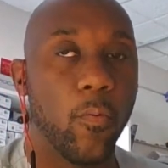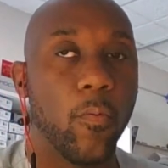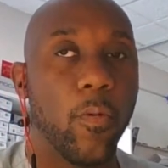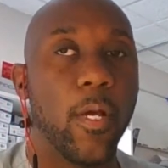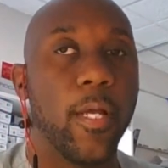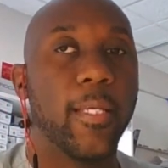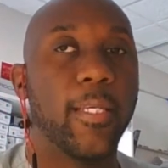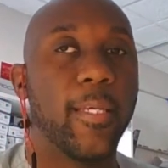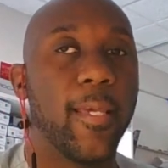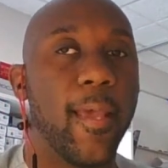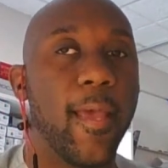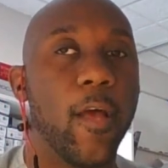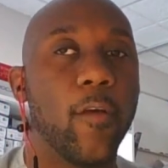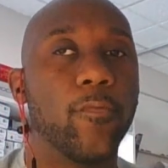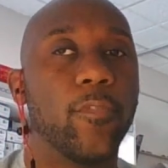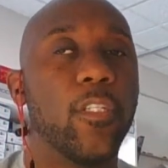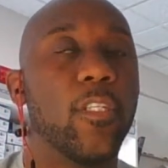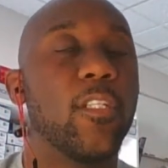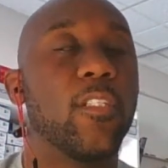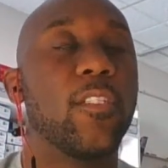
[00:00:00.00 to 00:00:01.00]

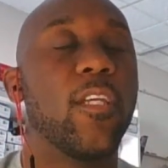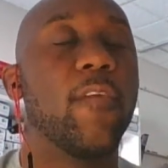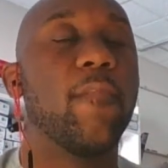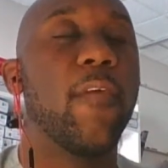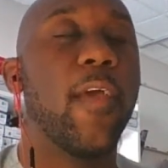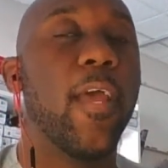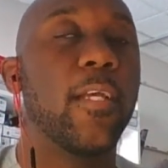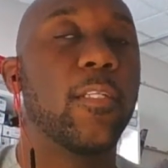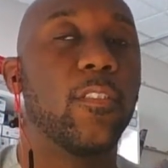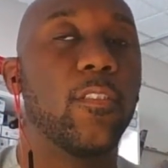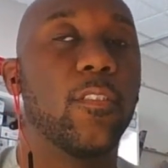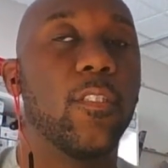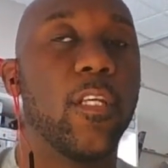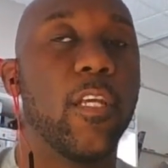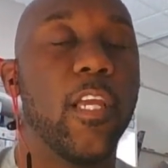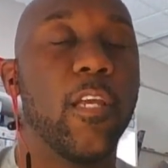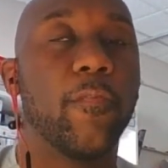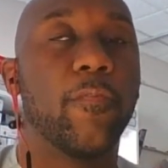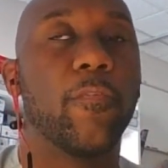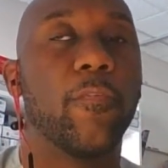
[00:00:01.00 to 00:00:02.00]
account. They just have access to
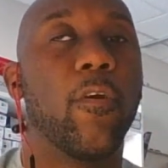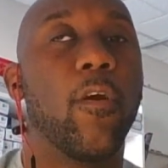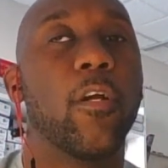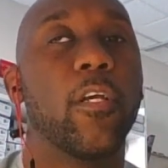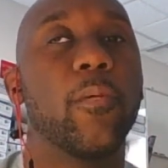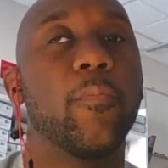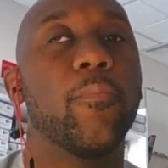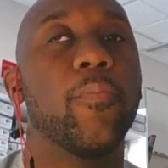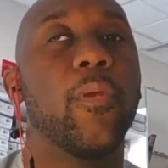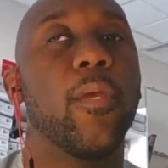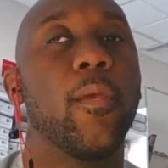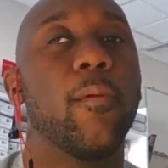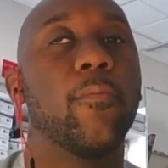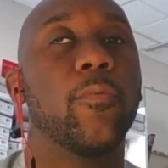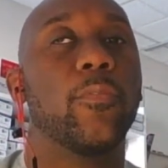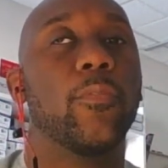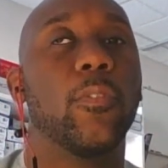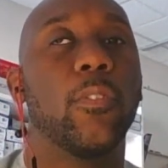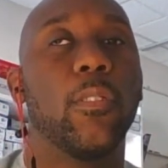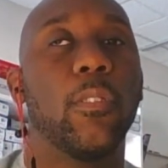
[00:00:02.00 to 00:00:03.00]
InkFrog and be
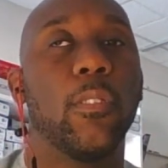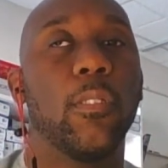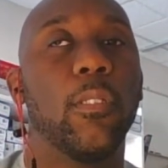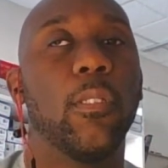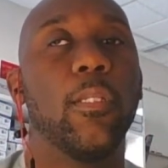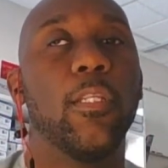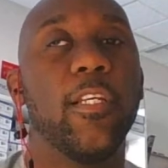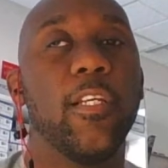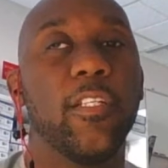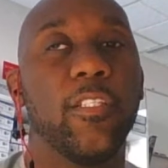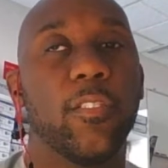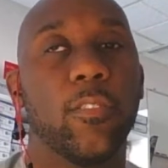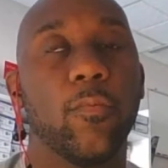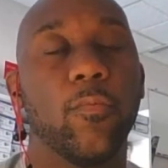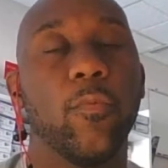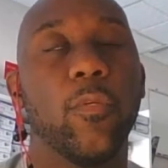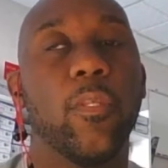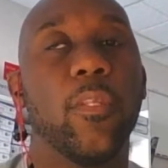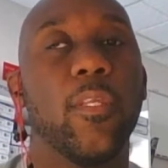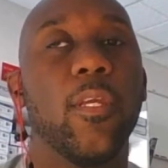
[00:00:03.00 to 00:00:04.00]
able to list
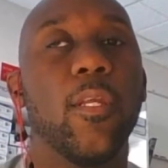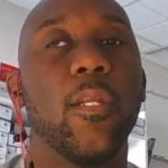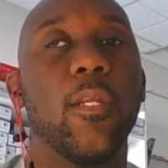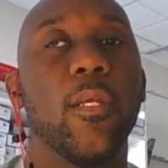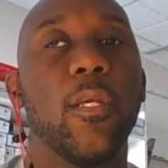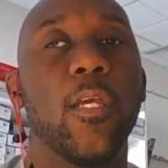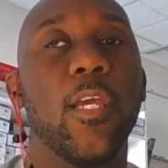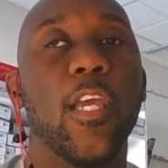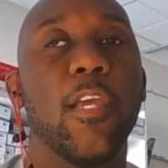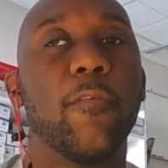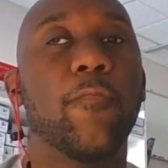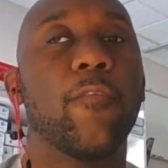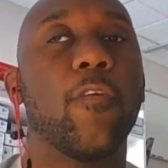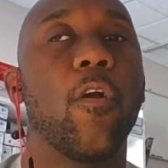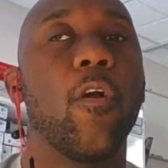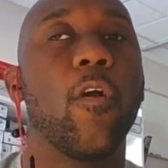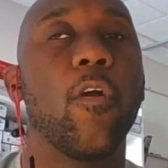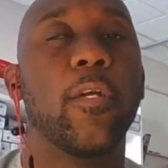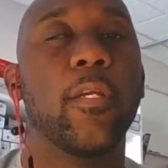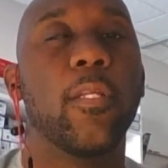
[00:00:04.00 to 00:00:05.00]
within
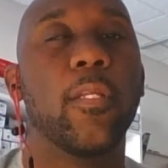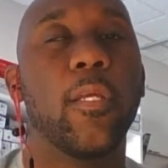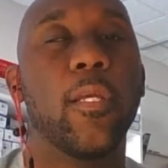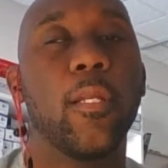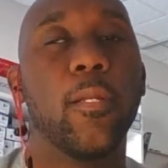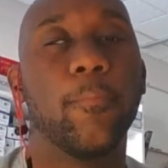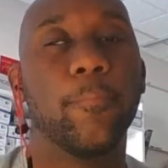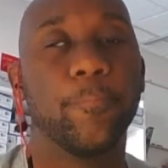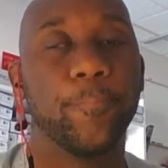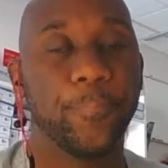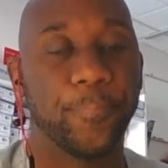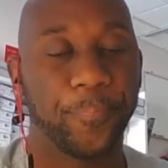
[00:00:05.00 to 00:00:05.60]
InkFrog, and then